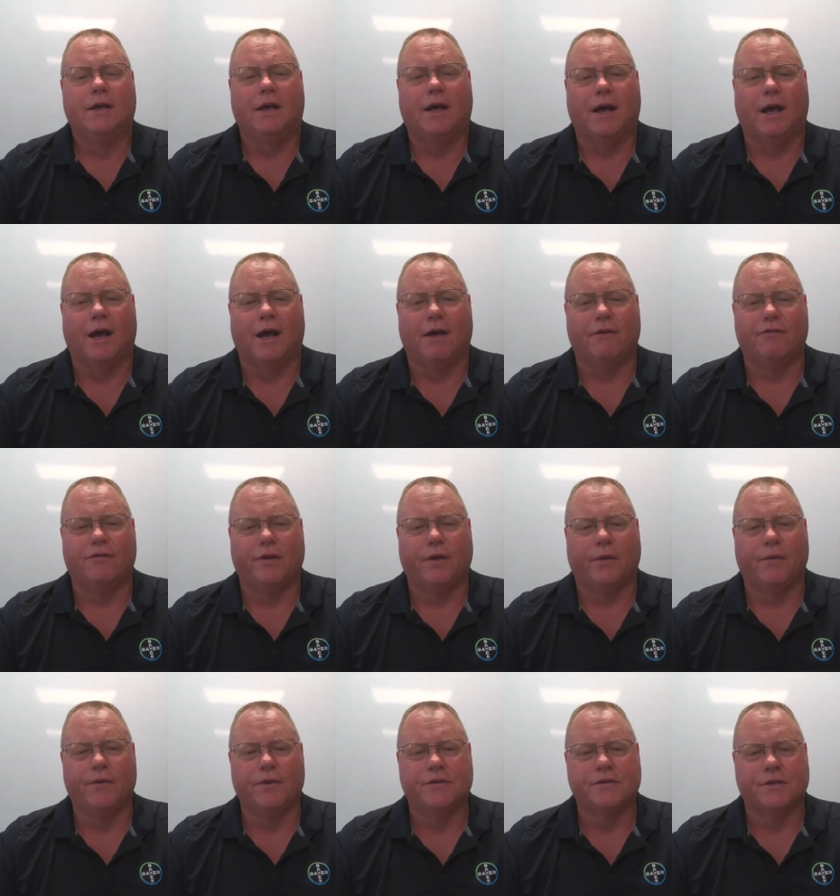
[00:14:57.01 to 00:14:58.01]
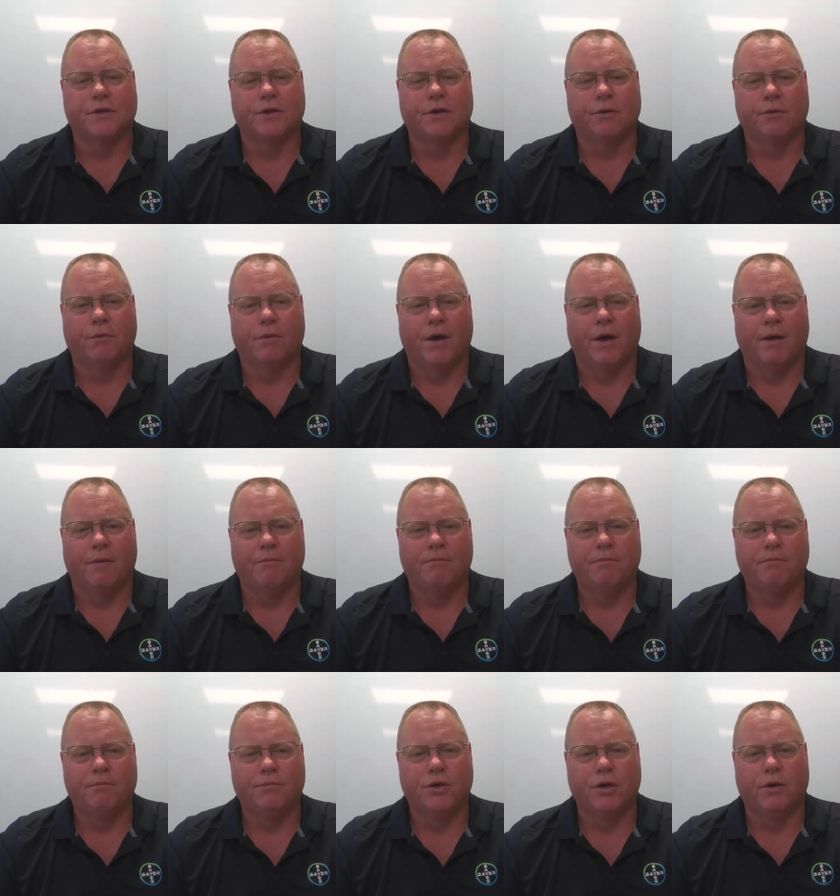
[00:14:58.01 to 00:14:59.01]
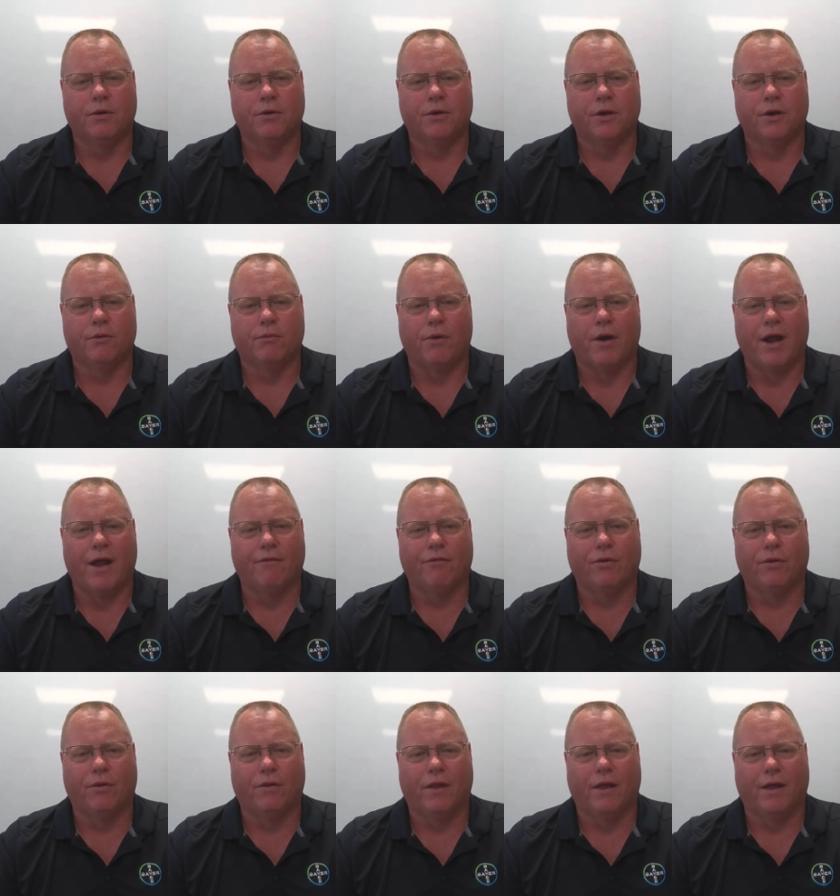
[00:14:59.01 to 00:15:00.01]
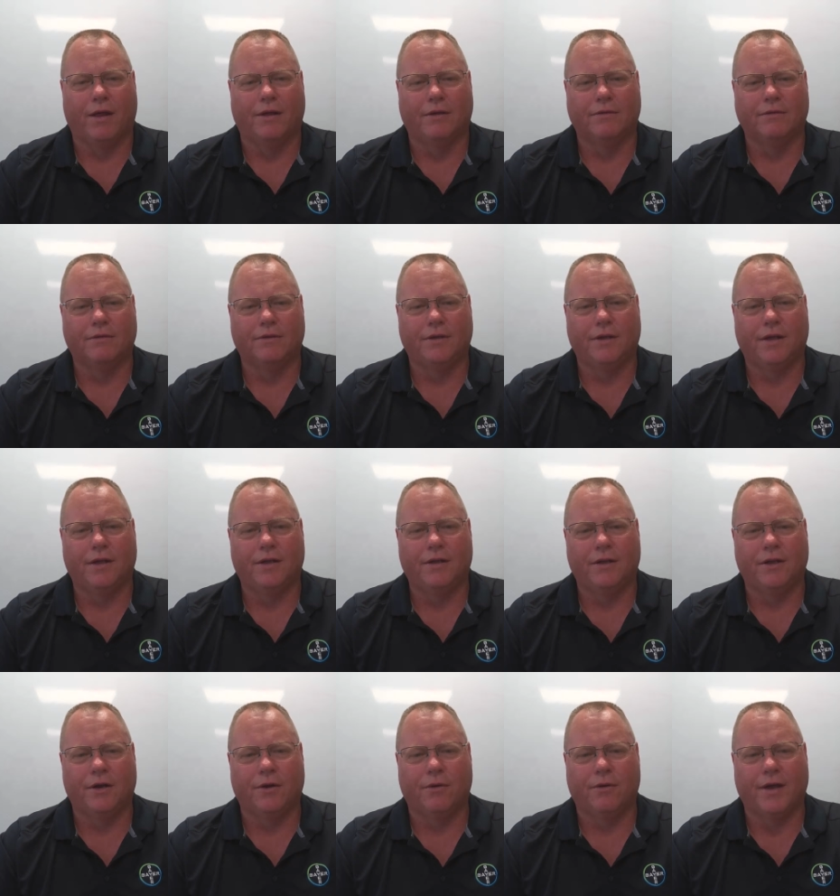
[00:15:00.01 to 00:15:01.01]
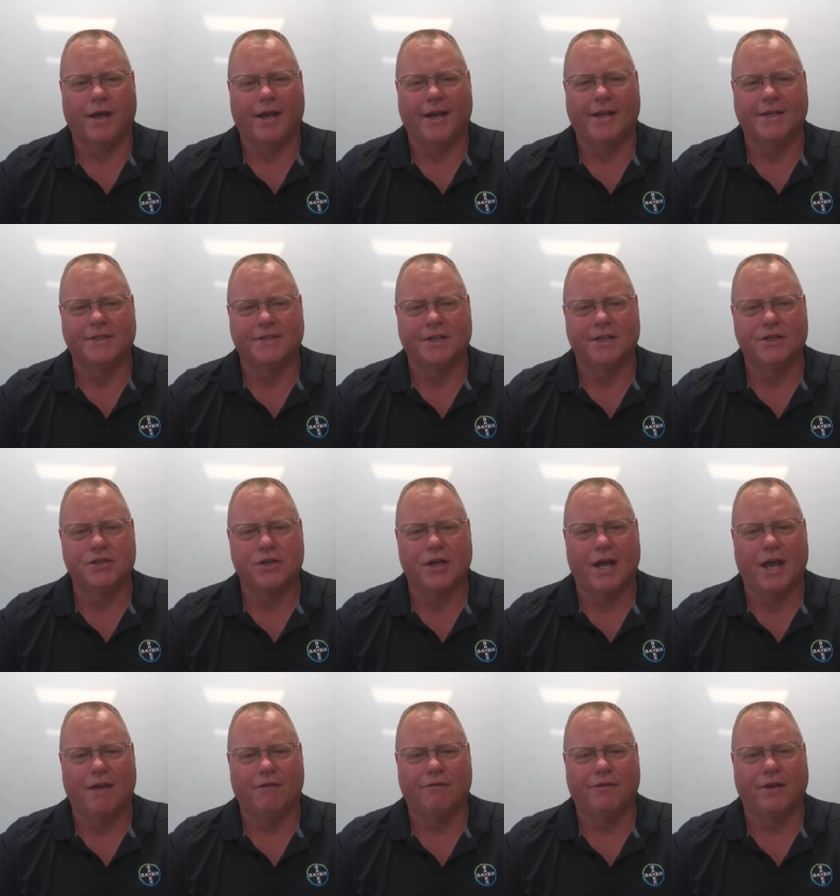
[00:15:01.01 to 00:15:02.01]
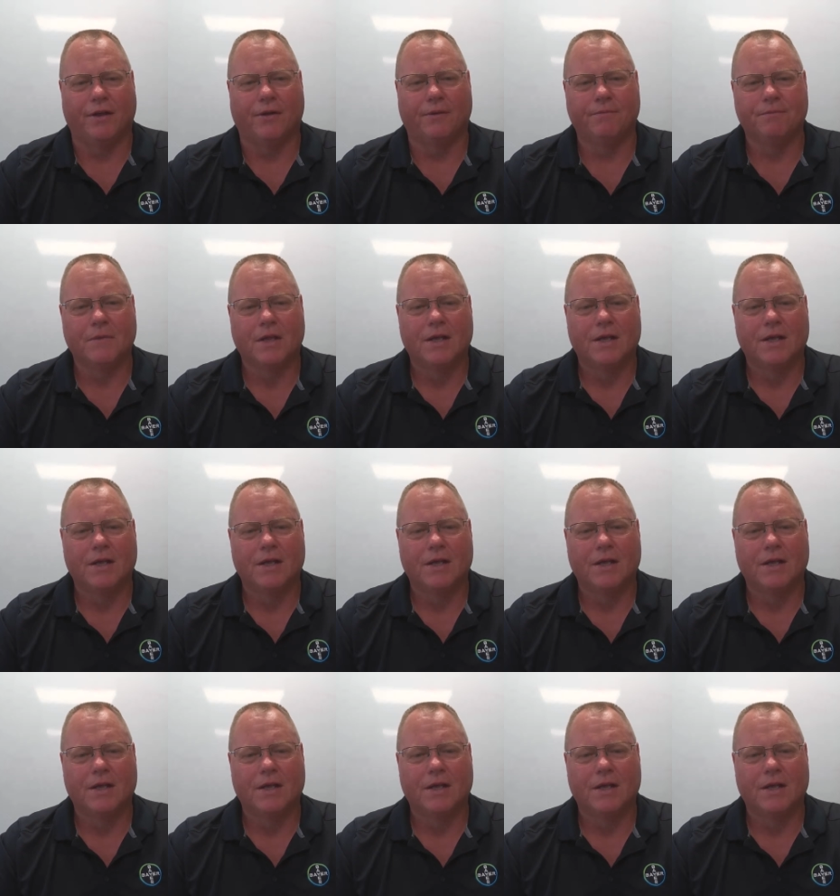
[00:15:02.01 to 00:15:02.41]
a field that's going to rival an NCGA field.